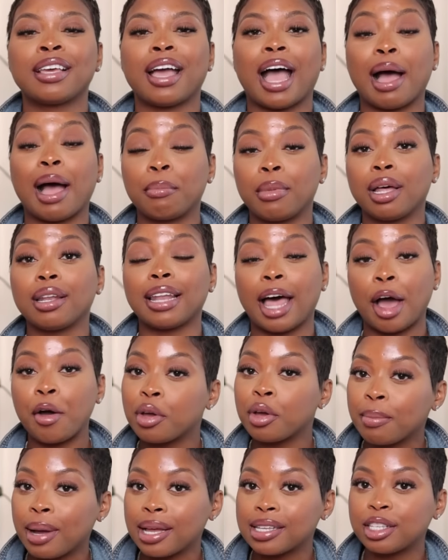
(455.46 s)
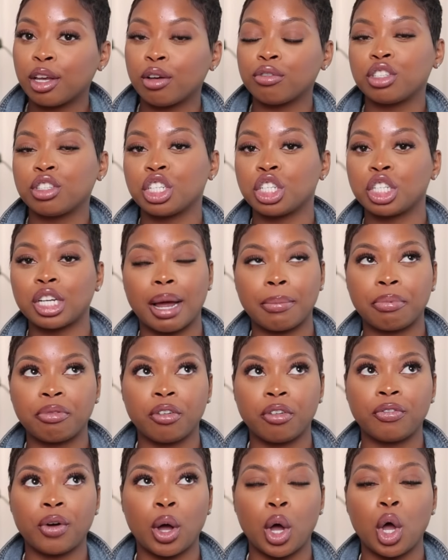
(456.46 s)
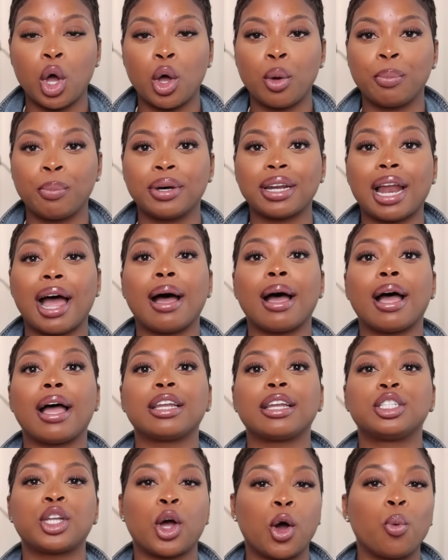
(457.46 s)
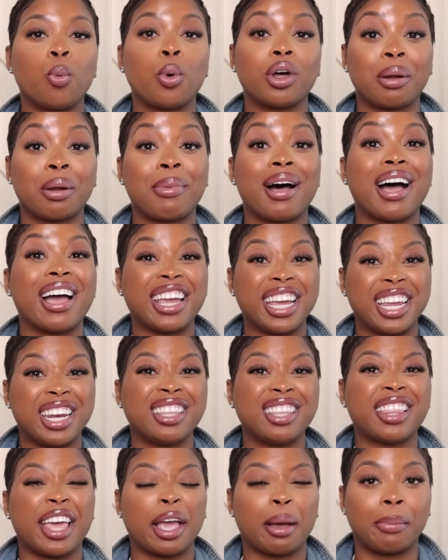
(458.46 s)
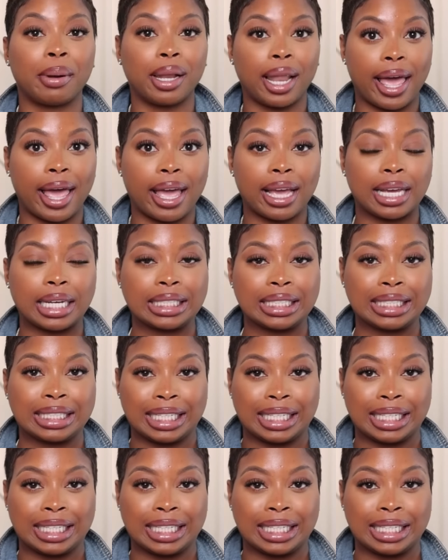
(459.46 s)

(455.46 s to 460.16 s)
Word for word: I'm allowing myself to shop for fall, but I don't want to buy anything black.